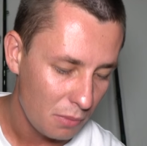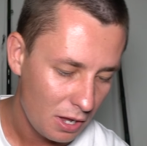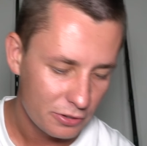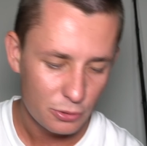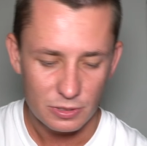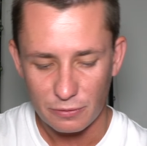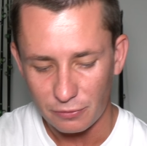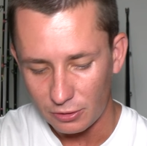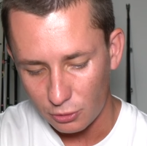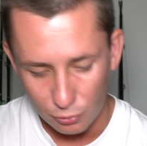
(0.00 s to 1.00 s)
mono,
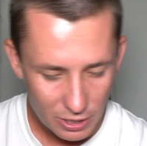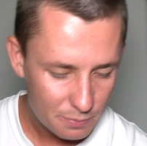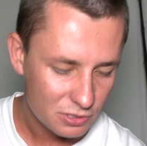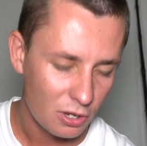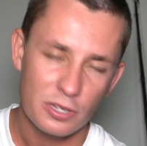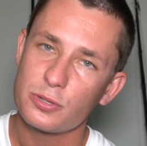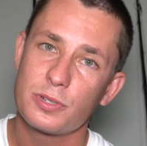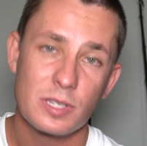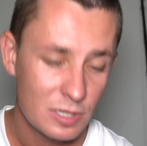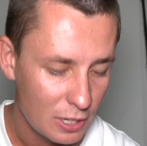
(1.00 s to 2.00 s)
different crimps, all
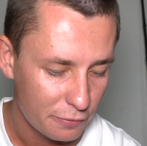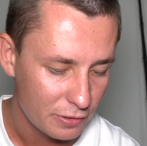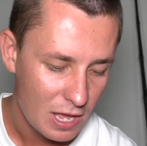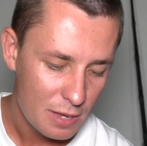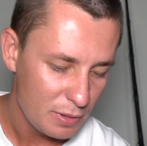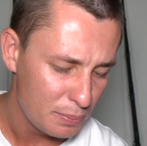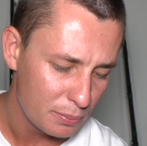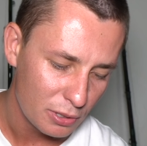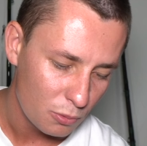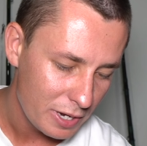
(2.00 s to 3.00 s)
sorts of stuff. People
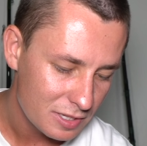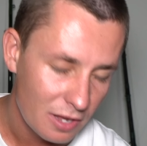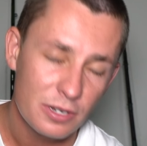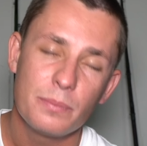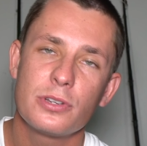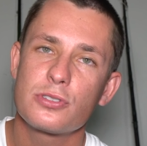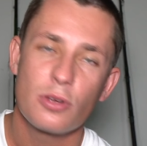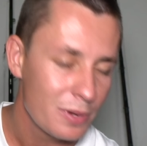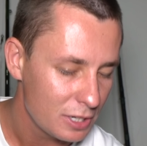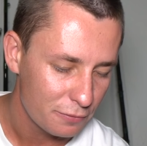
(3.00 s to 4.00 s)
put weights on them. There's
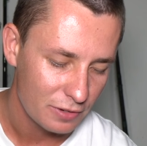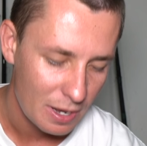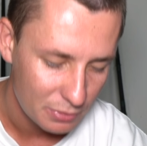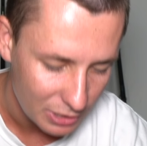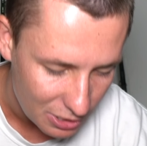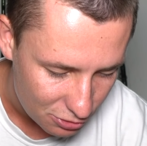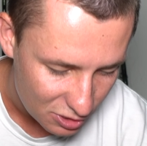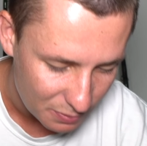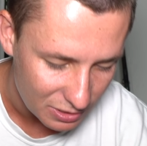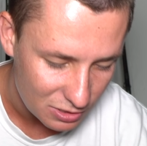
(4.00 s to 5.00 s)
so many different
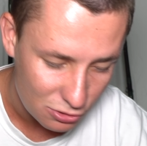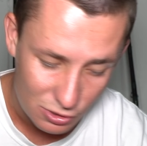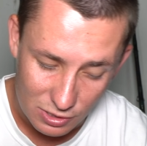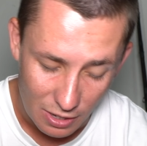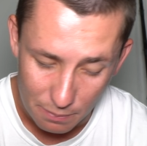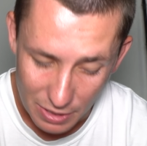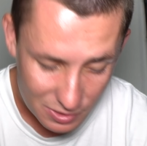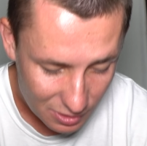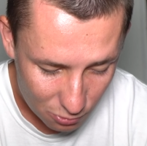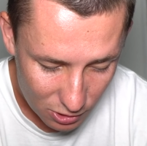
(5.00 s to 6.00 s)
applications, but this is just a
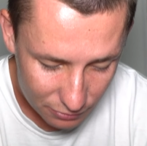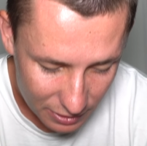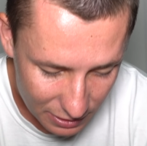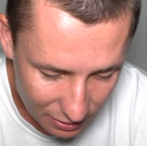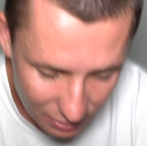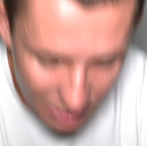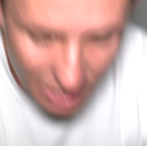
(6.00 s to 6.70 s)
basic one right here.